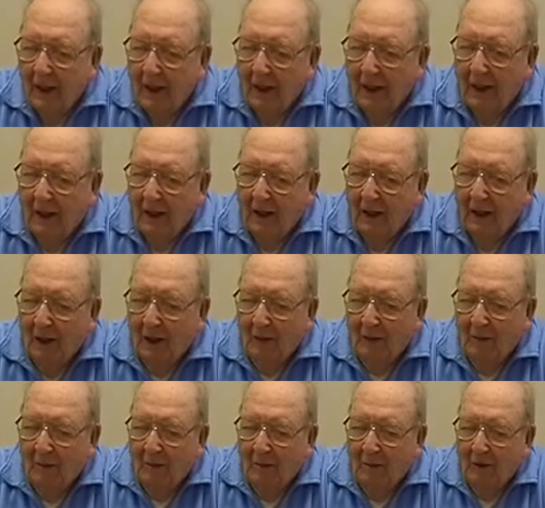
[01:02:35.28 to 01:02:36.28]

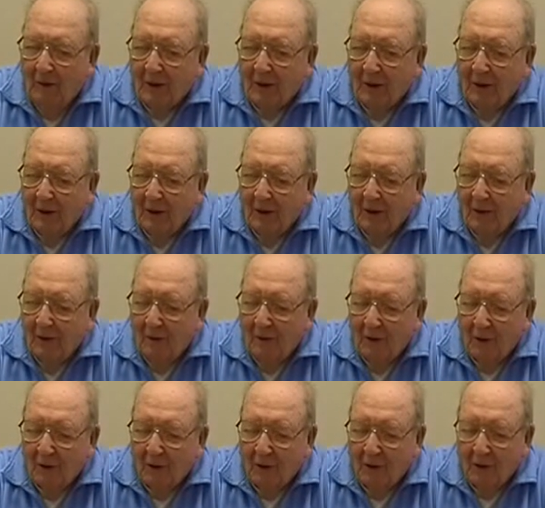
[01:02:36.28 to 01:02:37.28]
Uh, but uh,
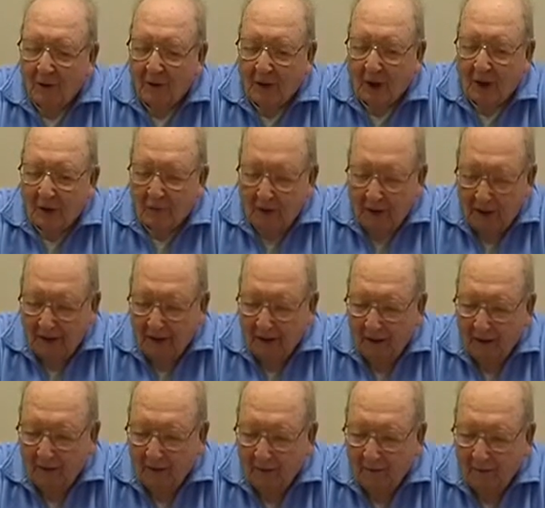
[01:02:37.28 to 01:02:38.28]
the Jersey come in
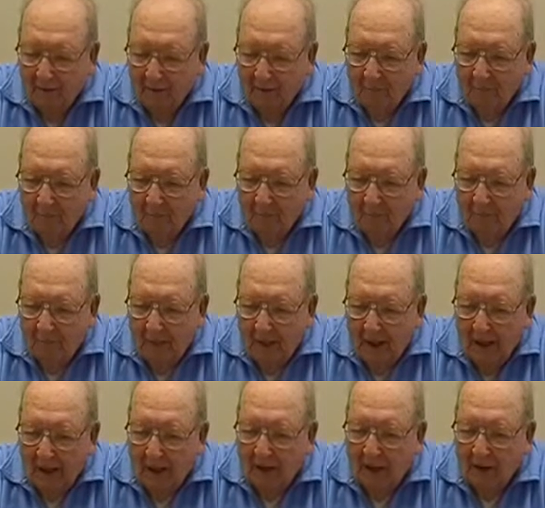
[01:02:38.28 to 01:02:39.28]
there,
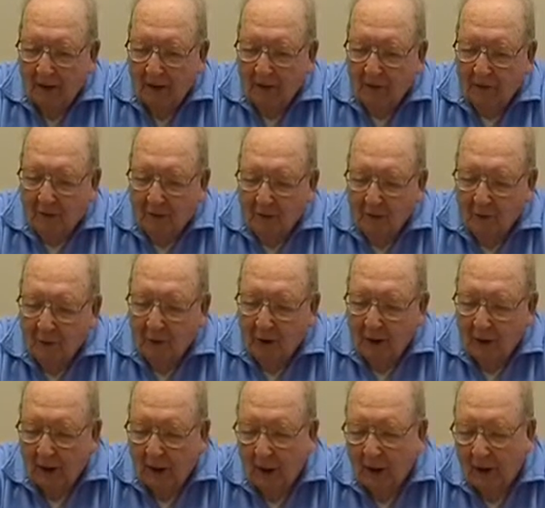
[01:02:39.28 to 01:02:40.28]
and this
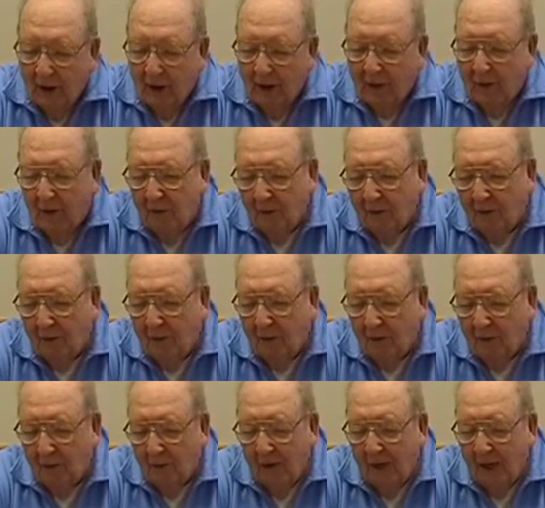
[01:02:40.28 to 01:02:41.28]
one gun that the
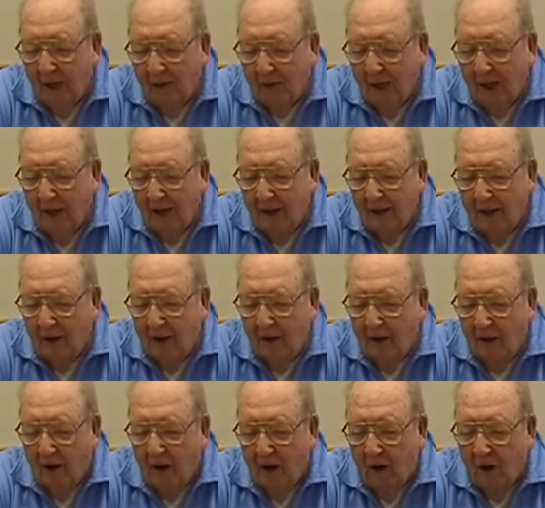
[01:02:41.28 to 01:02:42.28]
North Koreans had there
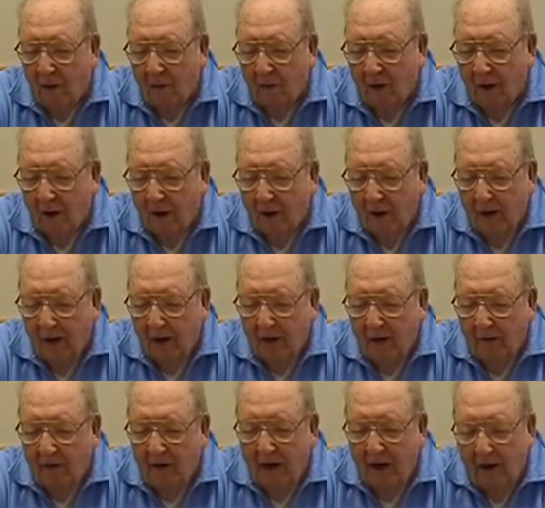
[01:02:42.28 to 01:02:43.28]
in the harbor
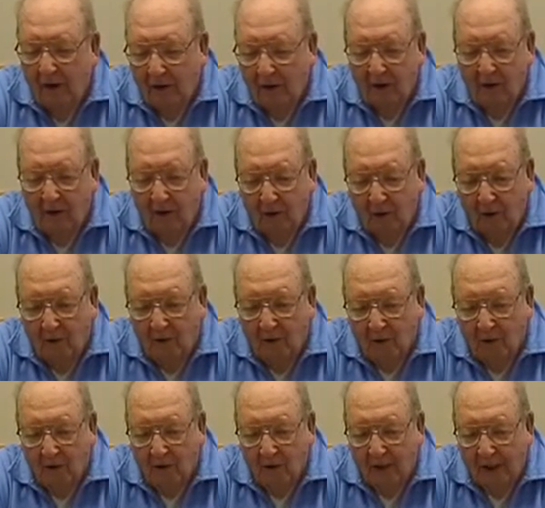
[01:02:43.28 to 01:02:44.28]
fired at the New
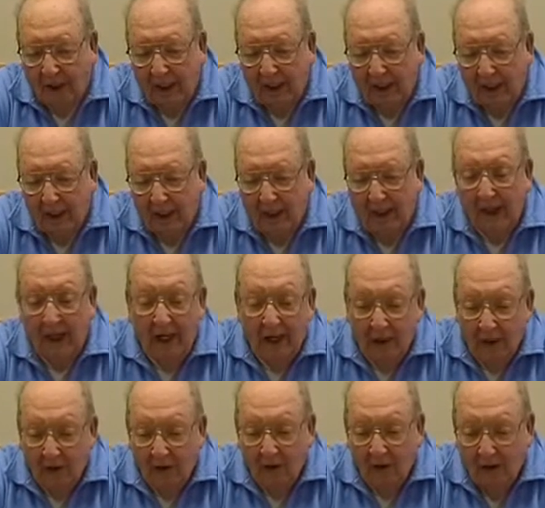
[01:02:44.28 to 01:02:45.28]
Jersey and
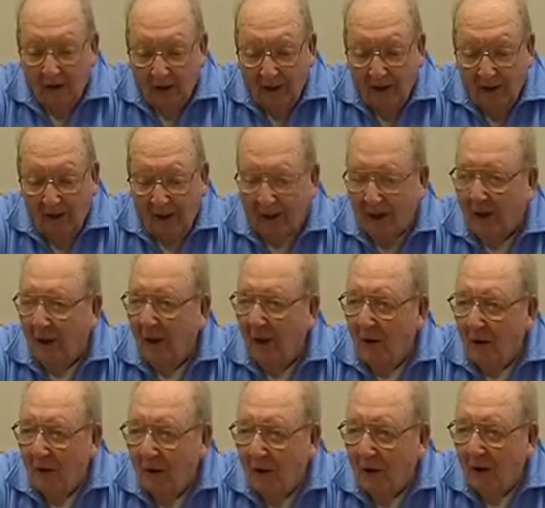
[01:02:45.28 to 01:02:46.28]
hit her in a
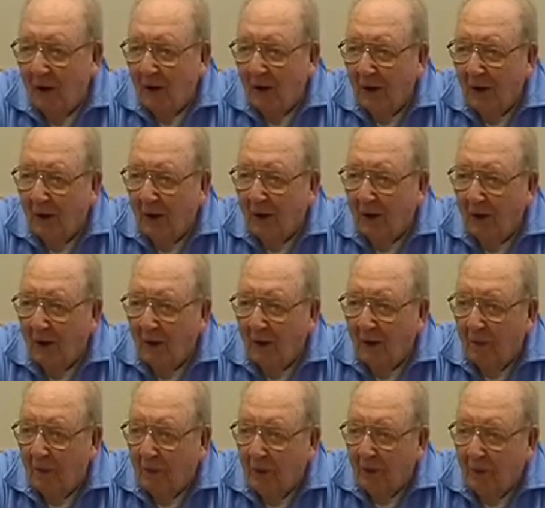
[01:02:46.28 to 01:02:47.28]
gun turret and
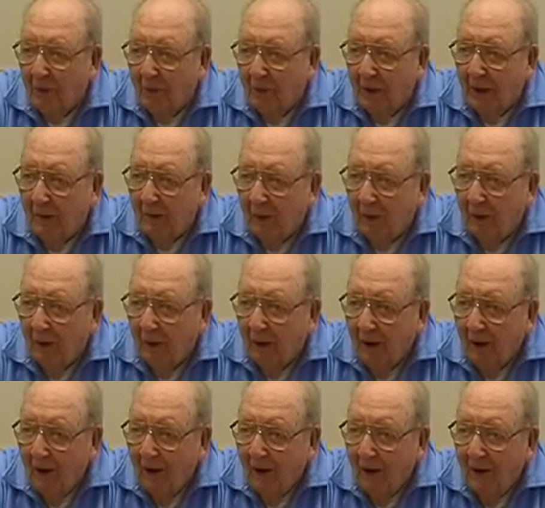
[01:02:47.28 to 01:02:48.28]
killed a bunch of people.
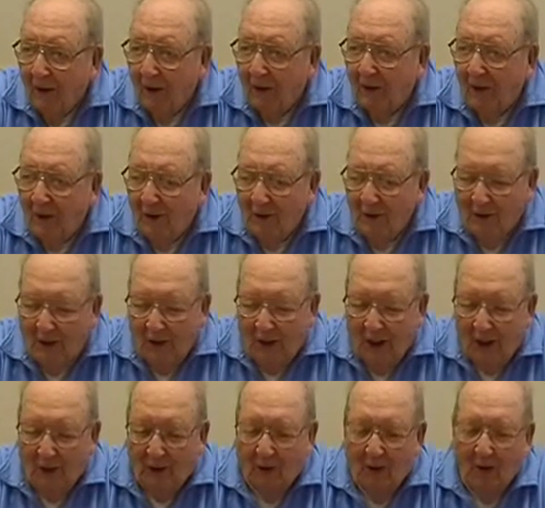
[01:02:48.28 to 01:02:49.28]
And
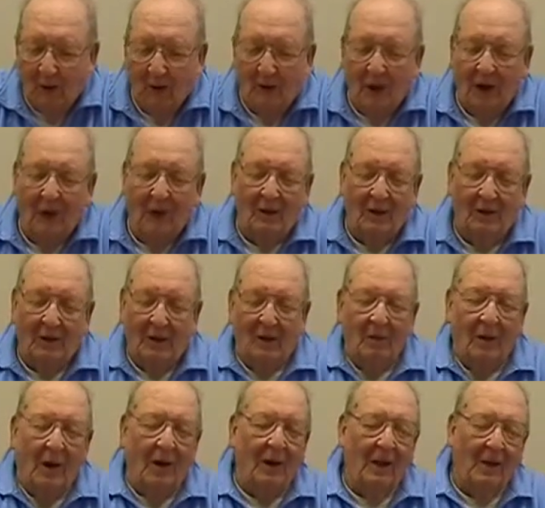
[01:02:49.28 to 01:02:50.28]
she turned around and
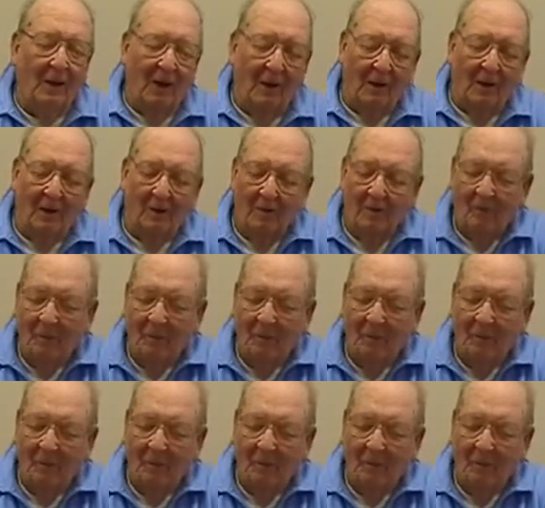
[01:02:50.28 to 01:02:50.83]
come out of there.